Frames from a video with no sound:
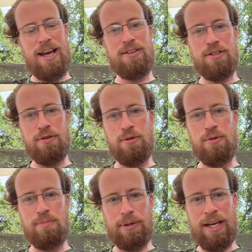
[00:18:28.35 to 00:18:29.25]
I
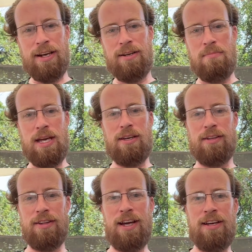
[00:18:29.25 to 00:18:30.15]
do plan on making
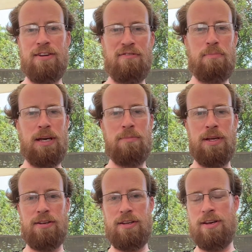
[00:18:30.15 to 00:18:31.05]
a line of
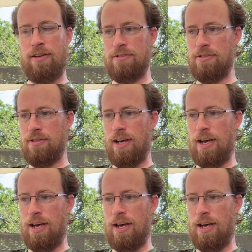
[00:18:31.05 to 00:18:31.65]
pigment inks.